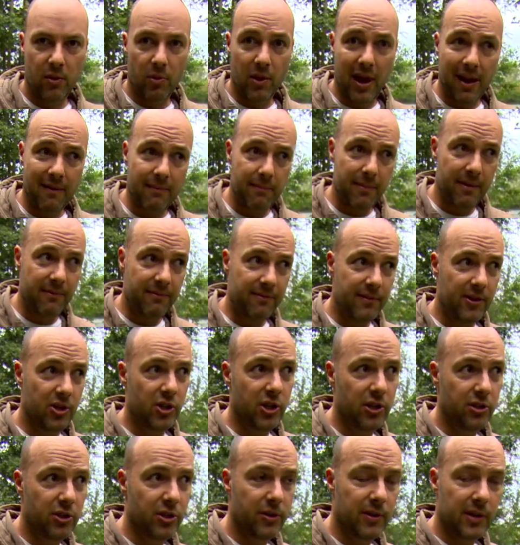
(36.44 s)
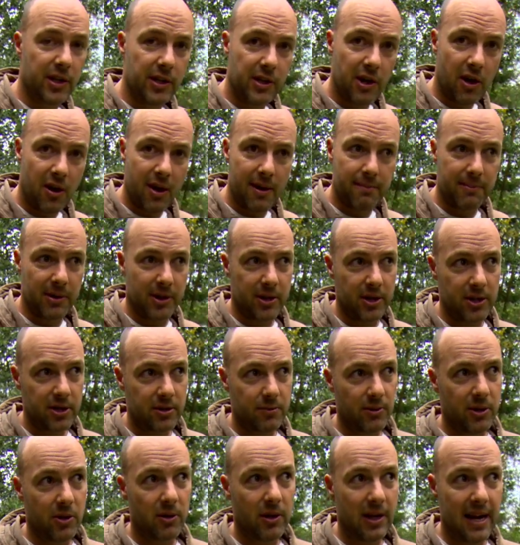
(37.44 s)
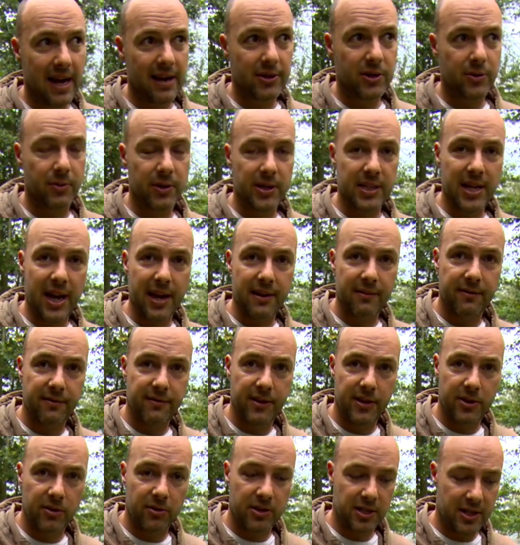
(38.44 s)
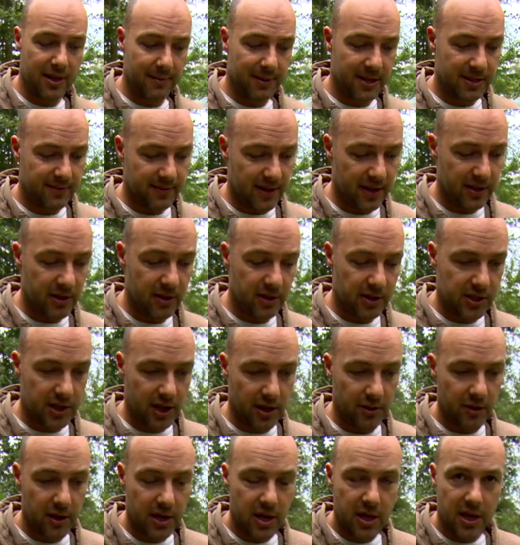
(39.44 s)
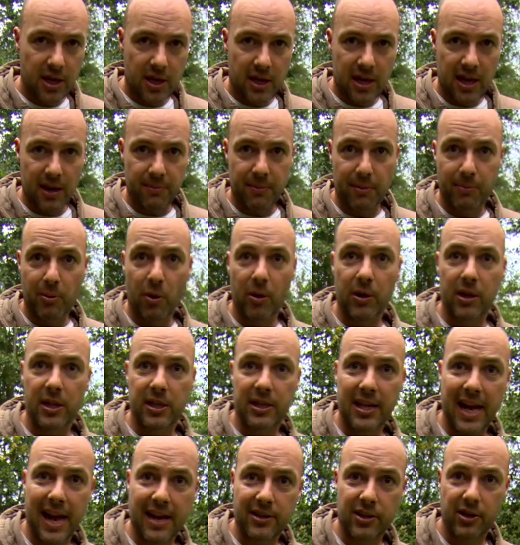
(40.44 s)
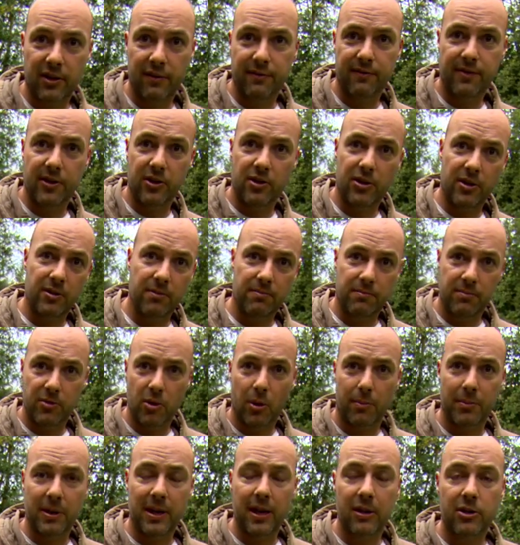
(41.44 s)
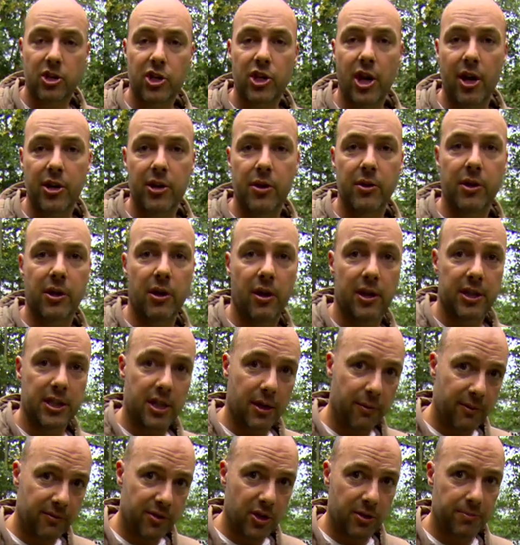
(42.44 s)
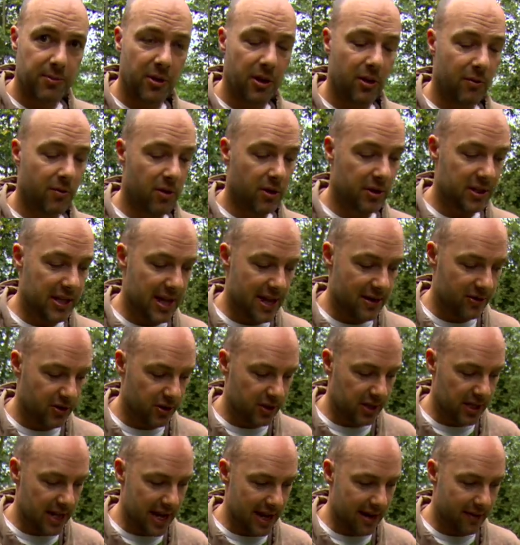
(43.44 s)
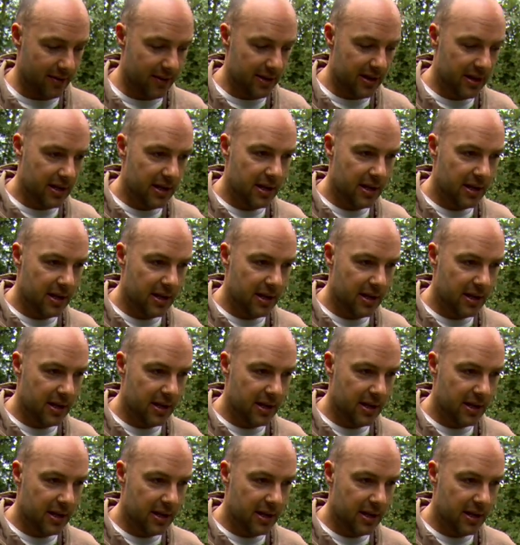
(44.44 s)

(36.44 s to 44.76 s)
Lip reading: We haven't been fishing during the night because we're not allowed to retain fish on CEMEX venues, so it'd be pointless catching a fish and not being able to show you guys. So we've just put the rods out just now.